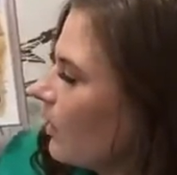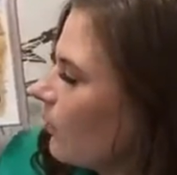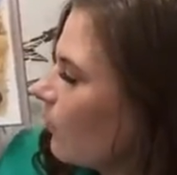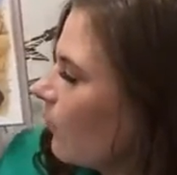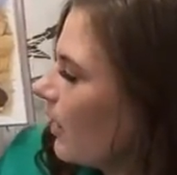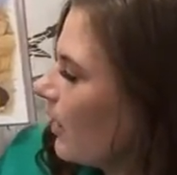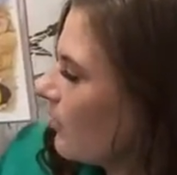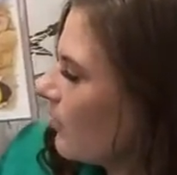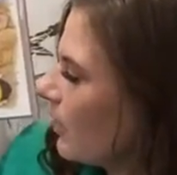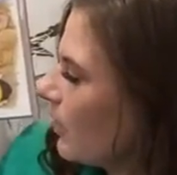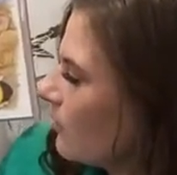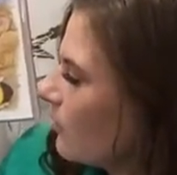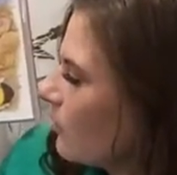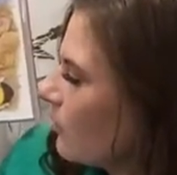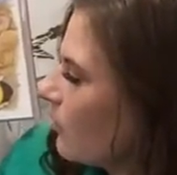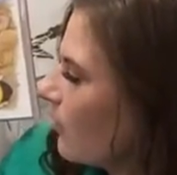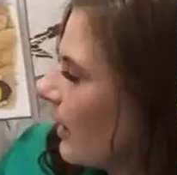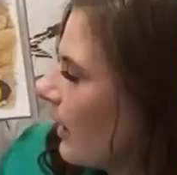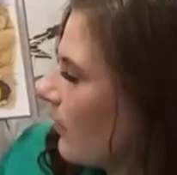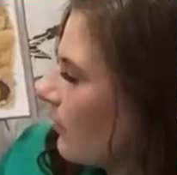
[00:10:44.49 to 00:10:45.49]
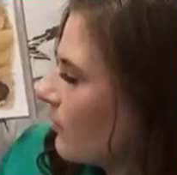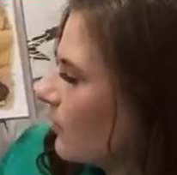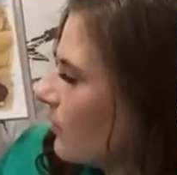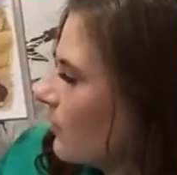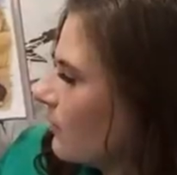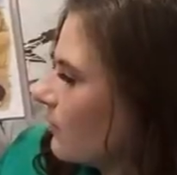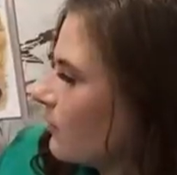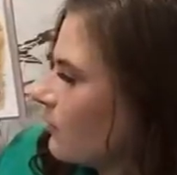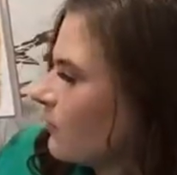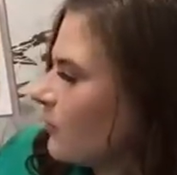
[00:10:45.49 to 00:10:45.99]
While underground,
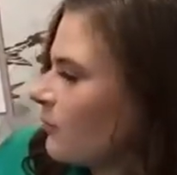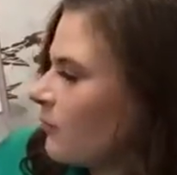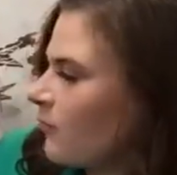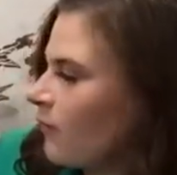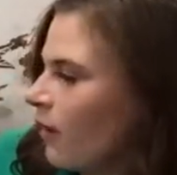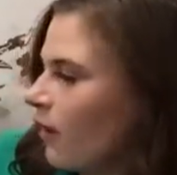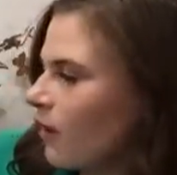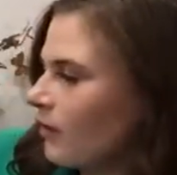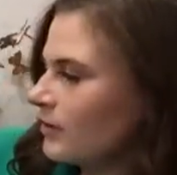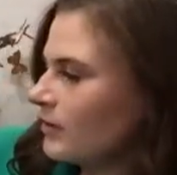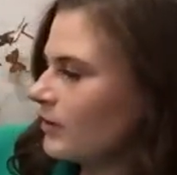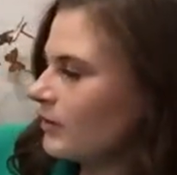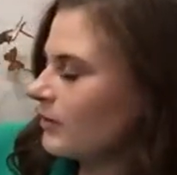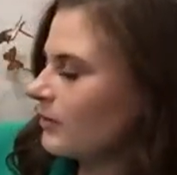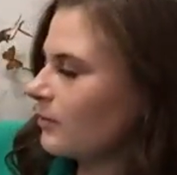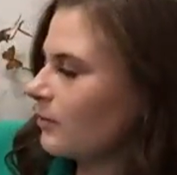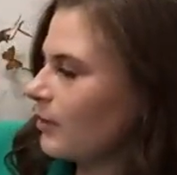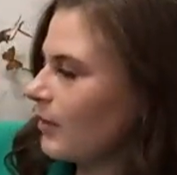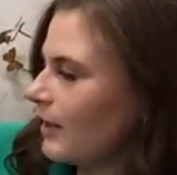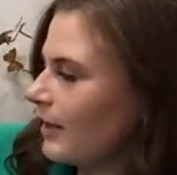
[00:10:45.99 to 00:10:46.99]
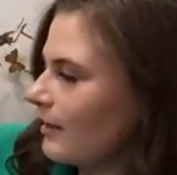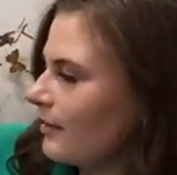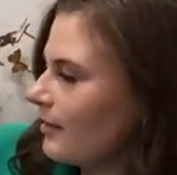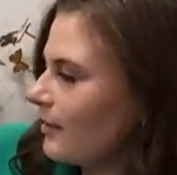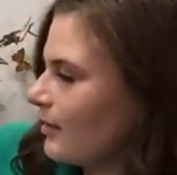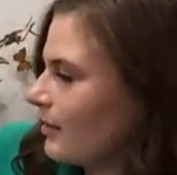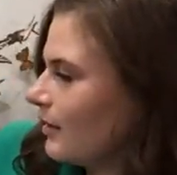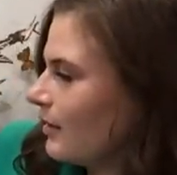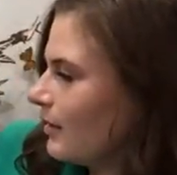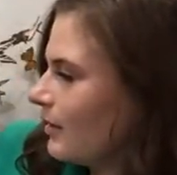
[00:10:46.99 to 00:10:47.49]
from fall to spring,
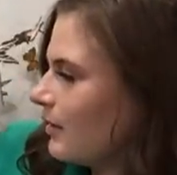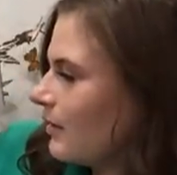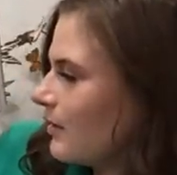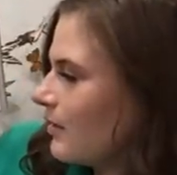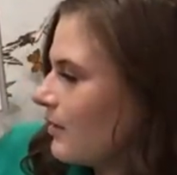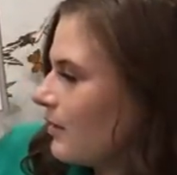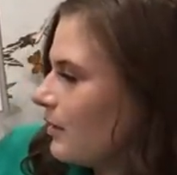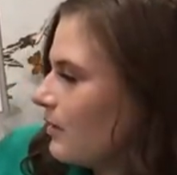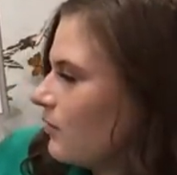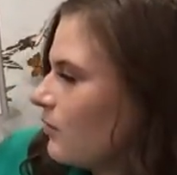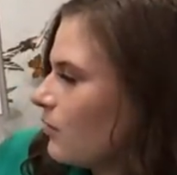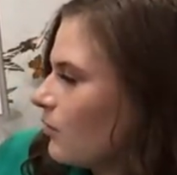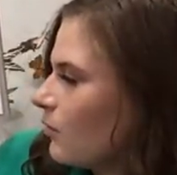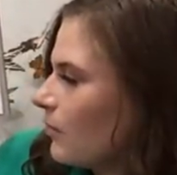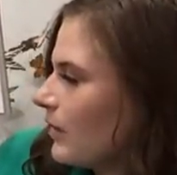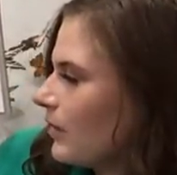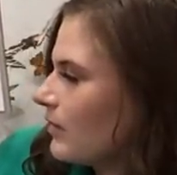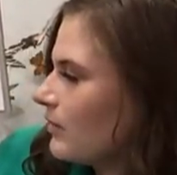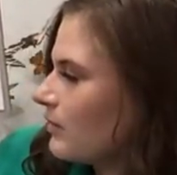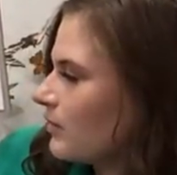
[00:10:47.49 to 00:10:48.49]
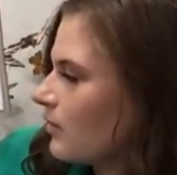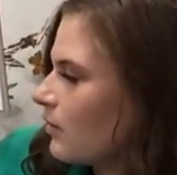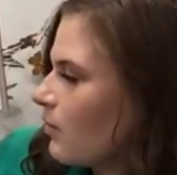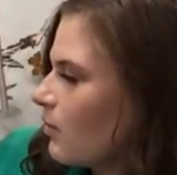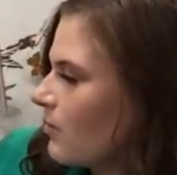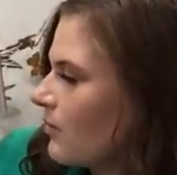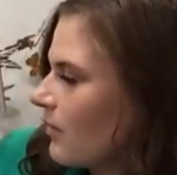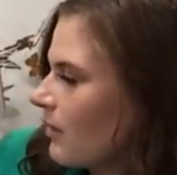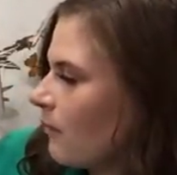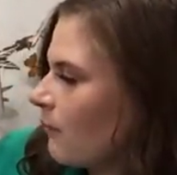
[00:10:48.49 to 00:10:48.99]
the new queens go
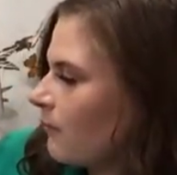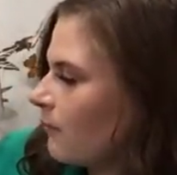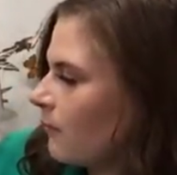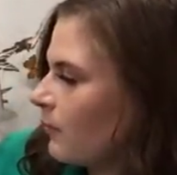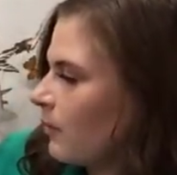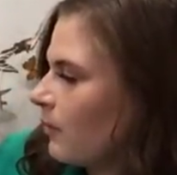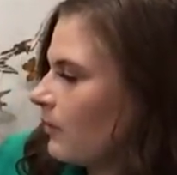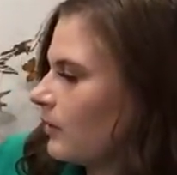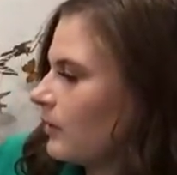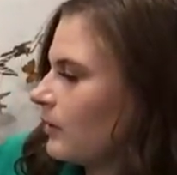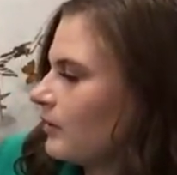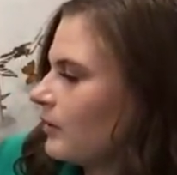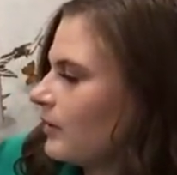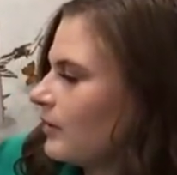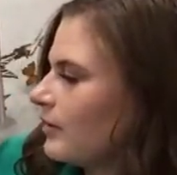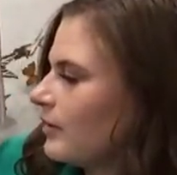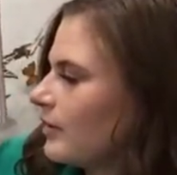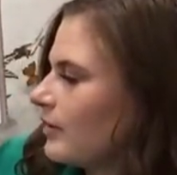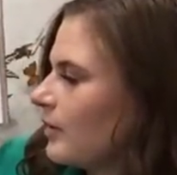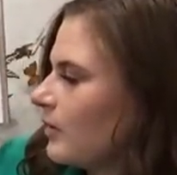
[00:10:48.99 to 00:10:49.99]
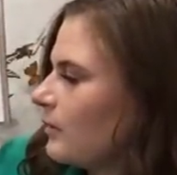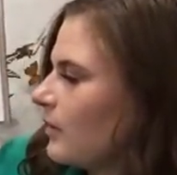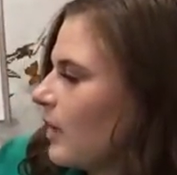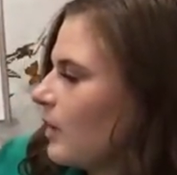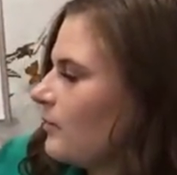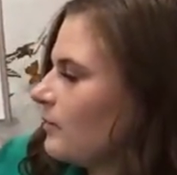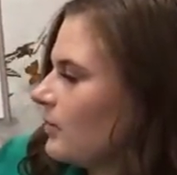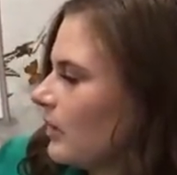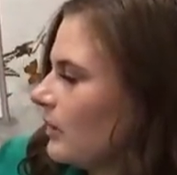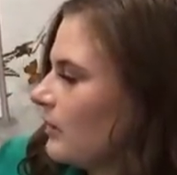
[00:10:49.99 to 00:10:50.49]
without food,
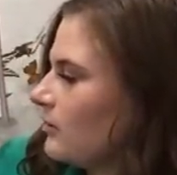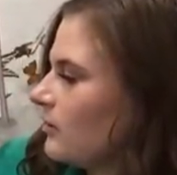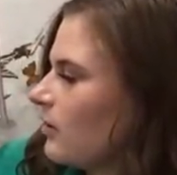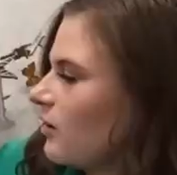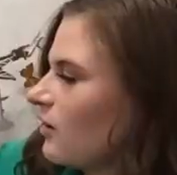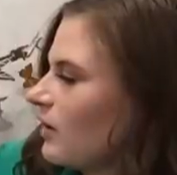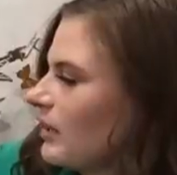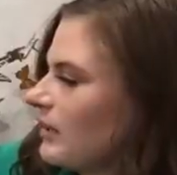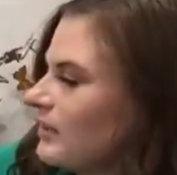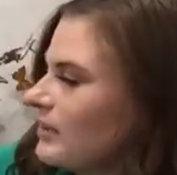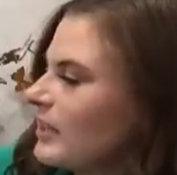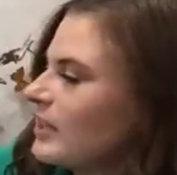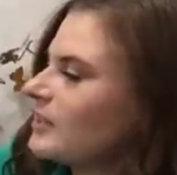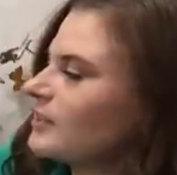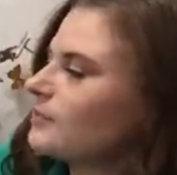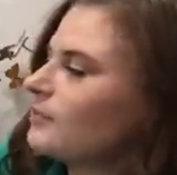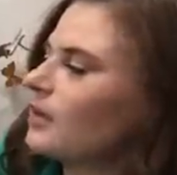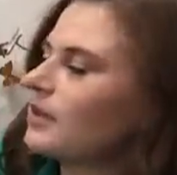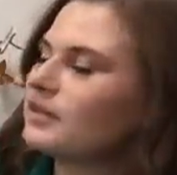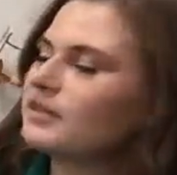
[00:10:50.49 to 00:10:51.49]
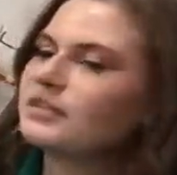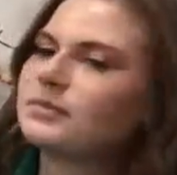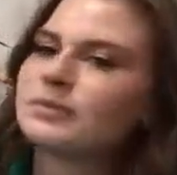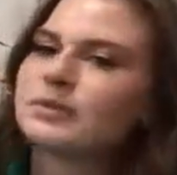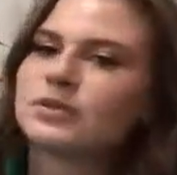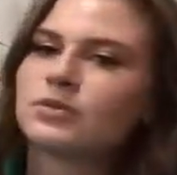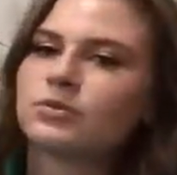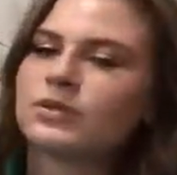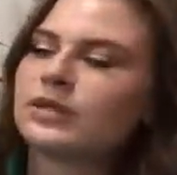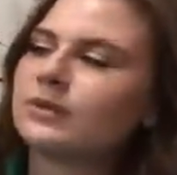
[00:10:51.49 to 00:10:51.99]
sometimes as long as six months
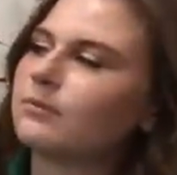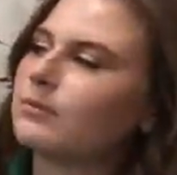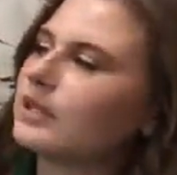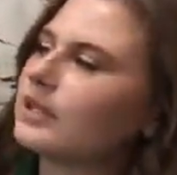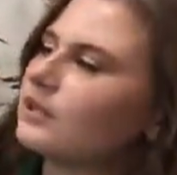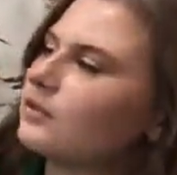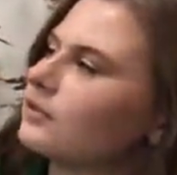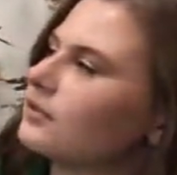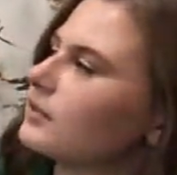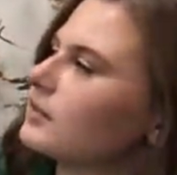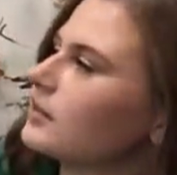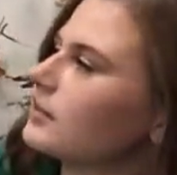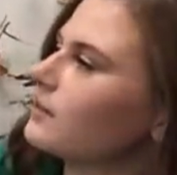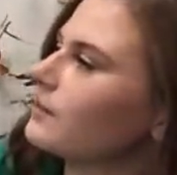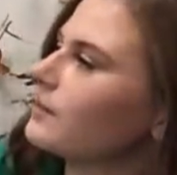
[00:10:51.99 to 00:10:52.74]
between meals.